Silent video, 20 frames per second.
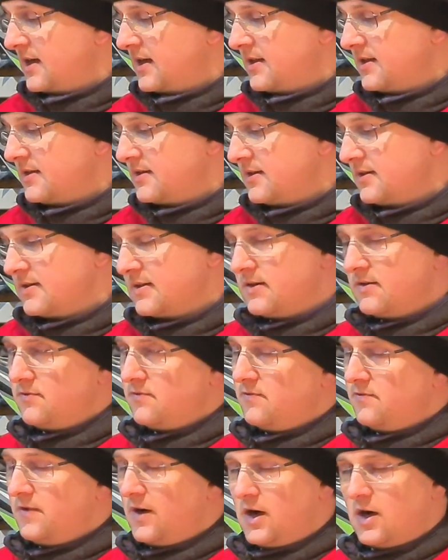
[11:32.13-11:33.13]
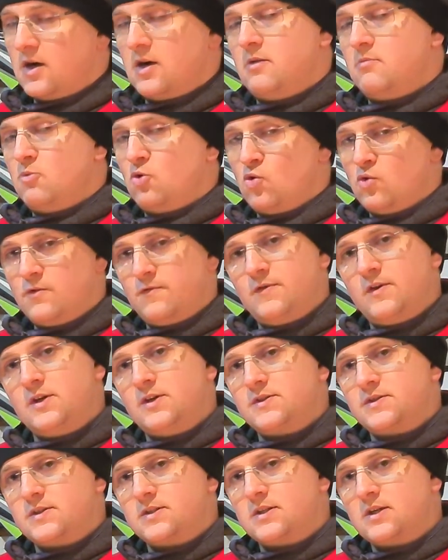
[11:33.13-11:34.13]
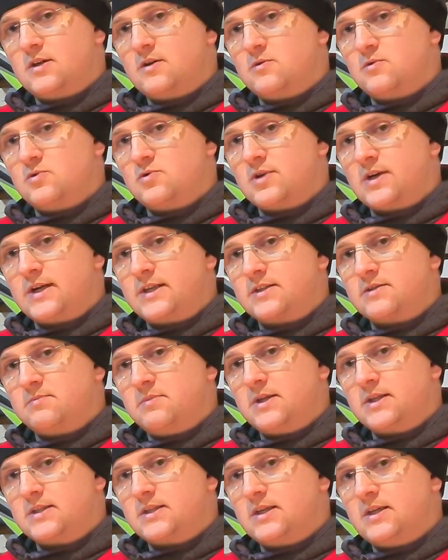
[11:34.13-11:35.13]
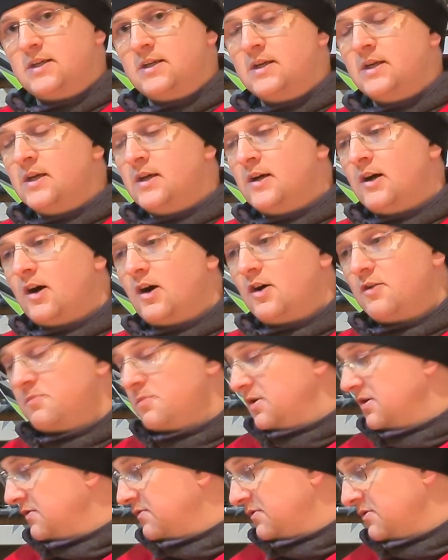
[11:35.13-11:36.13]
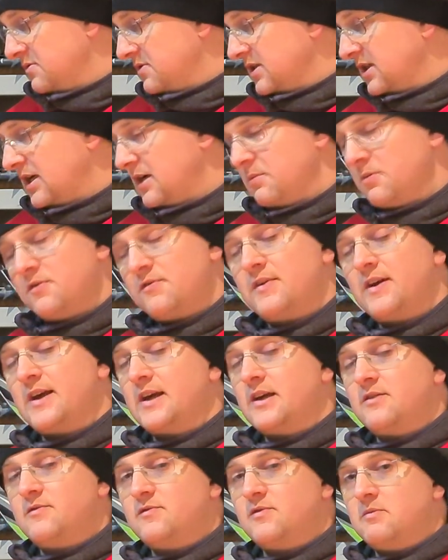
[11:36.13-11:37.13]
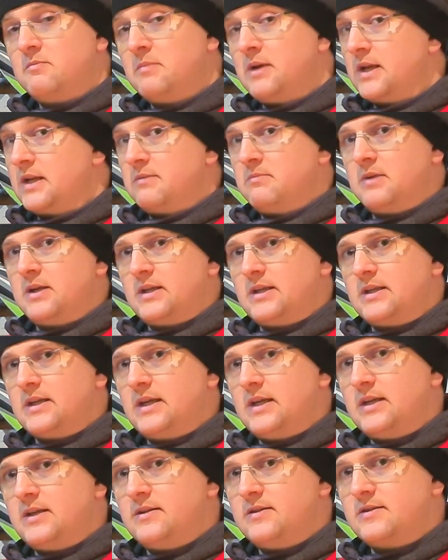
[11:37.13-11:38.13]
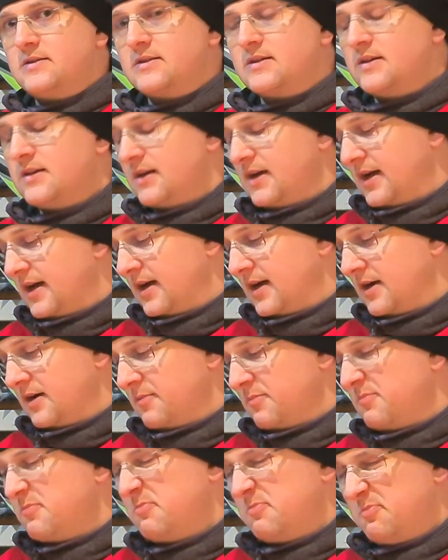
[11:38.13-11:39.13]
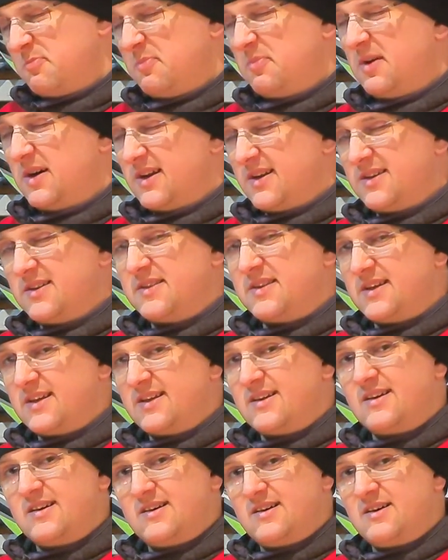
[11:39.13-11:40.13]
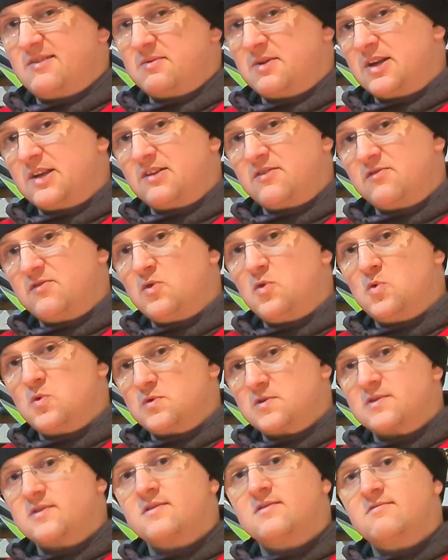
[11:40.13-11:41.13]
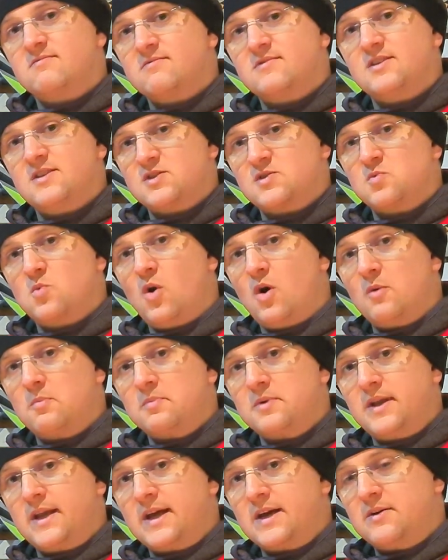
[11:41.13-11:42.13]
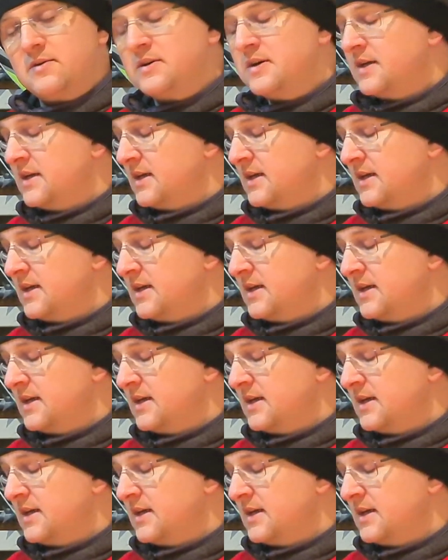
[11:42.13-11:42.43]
This is a far more versatile transmitter. I've been a Futaba fan for many years, but I think I'm getting forced to swap now.